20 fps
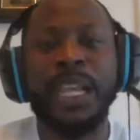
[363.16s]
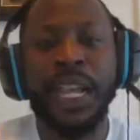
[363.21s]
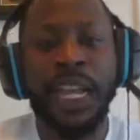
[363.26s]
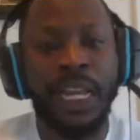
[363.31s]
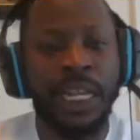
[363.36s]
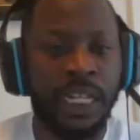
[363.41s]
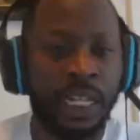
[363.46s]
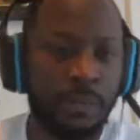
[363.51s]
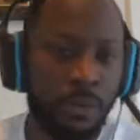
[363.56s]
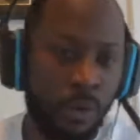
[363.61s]

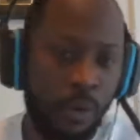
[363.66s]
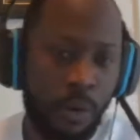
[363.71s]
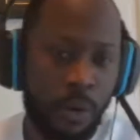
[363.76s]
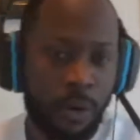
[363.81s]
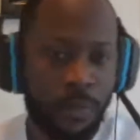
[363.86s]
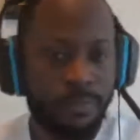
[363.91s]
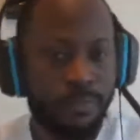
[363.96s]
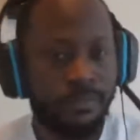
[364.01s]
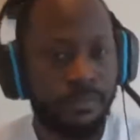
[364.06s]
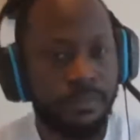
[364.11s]

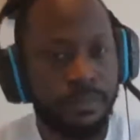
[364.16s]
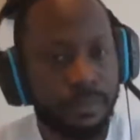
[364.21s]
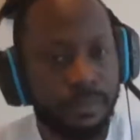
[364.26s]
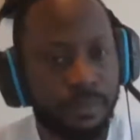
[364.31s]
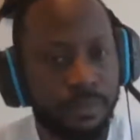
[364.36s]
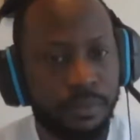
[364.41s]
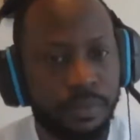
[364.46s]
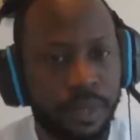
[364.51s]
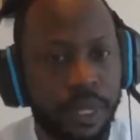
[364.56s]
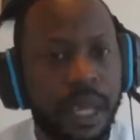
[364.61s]
anymore.
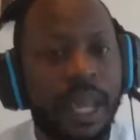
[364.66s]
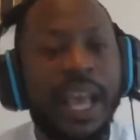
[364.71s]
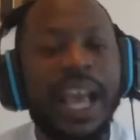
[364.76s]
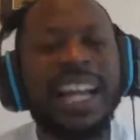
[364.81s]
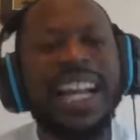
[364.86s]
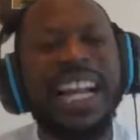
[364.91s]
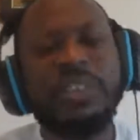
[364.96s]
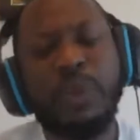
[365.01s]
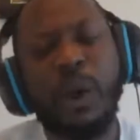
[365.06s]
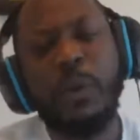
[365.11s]

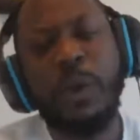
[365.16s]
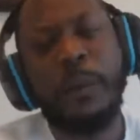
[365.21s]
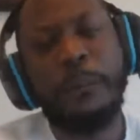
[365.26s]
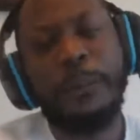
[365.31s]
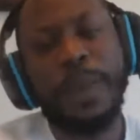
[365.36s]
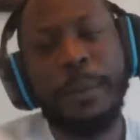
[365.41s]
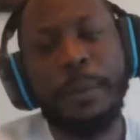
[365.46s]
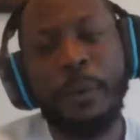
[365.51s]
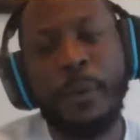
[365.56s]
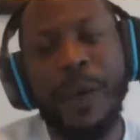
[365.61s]
And that's why when
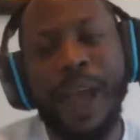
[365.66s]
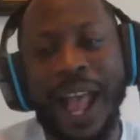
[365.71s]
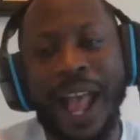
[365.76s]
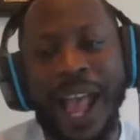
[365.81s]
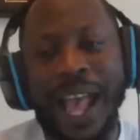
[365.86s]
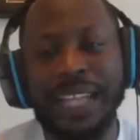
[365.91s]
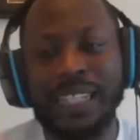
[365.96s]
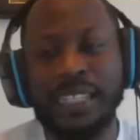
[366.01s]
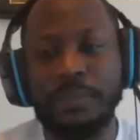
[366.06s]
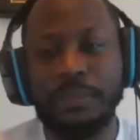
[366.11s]
people
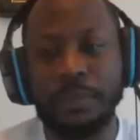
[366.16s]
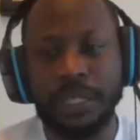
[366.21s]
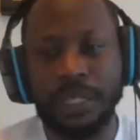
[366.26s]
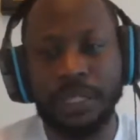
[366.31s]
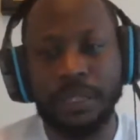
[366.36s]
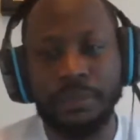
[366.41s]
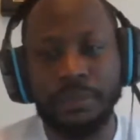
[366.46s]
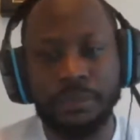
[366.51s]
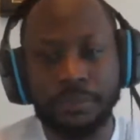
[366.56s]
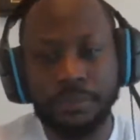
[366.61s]
ask
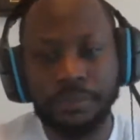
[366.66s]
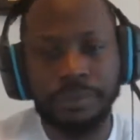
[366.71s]
me,